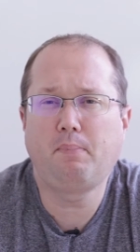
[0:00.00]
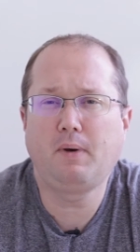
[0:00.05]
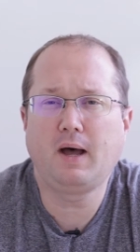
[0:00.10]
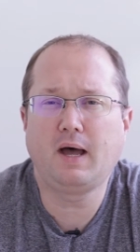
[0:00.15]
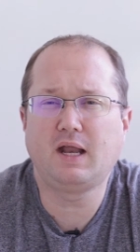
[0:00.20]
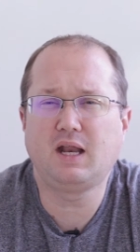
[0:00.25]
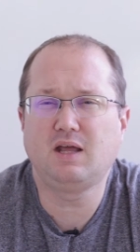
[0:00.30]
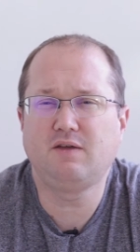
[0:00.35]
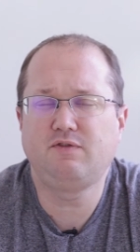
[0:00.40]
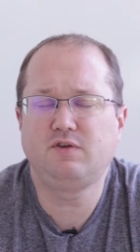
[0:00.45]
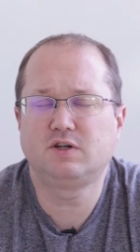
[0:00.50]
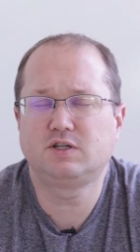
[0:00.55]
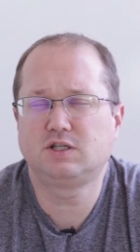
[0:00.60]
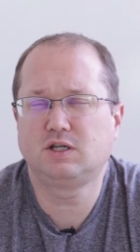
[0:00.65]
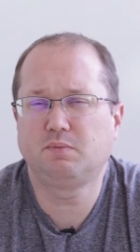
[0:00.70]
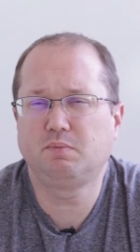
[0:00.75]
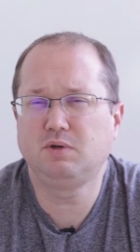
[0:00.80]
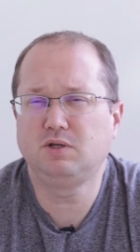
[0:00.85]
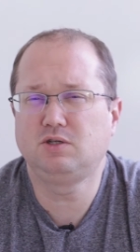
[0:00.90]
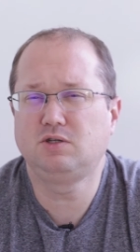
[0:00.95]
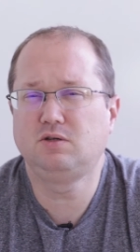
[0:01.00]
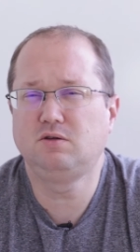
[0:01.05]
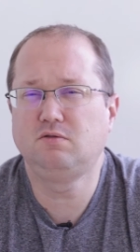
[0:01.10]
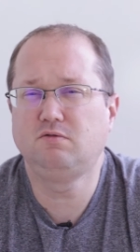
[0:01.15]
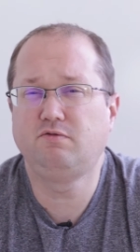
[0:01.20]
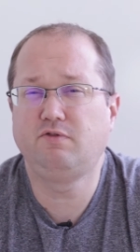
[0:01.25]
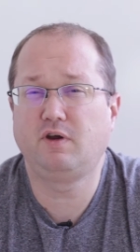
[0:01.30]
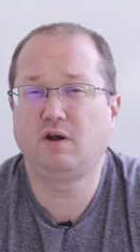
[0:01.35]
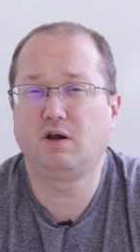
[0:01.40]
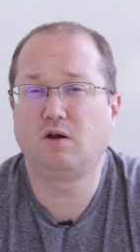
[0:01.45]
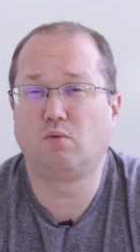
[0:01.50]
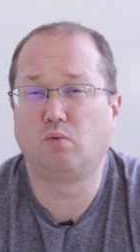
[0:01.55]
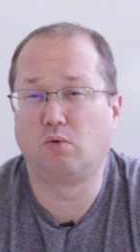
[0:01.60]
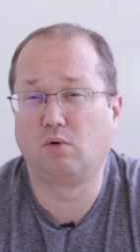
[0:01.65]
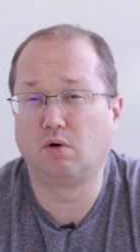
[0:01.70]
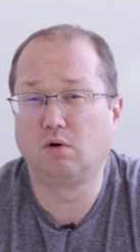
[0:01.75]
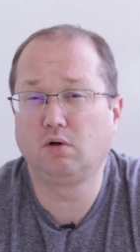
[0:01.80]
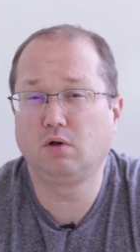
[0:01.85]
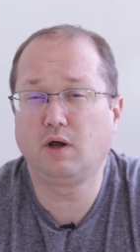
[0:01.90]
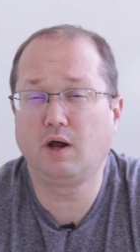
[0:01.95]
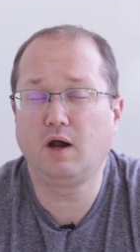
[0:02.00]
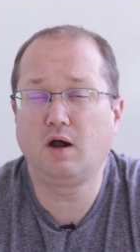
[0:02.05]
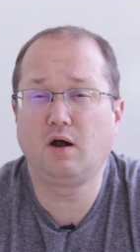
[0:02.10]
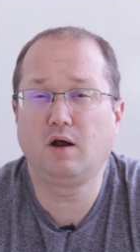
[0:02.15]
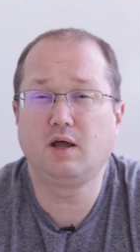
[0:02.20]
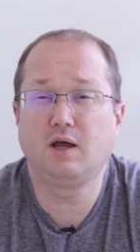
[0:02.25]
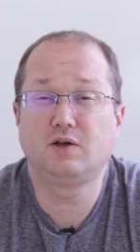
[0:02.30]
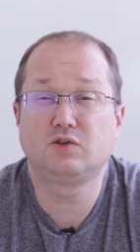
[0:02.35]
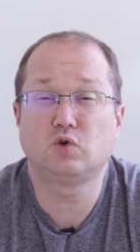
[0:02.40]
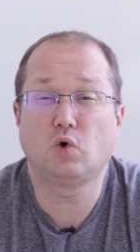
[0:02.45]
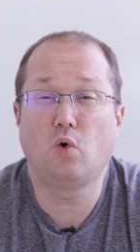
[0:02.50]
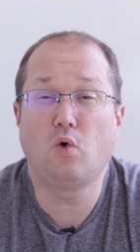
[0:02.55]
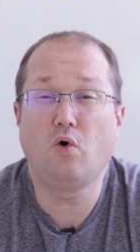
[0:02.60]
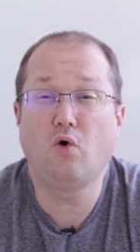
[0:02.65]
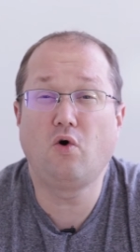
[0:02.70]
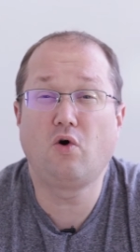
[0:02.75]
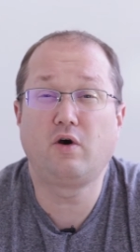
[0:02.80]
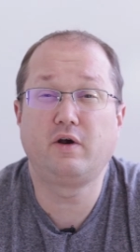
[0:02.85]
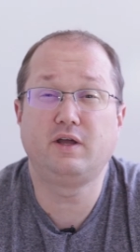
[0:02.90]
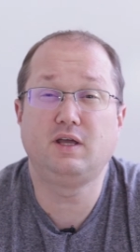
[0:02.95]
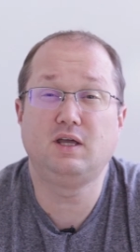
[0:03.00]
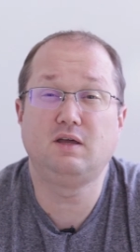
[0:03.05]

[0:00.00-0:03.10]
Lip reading: But if you're shipping to very rural areas or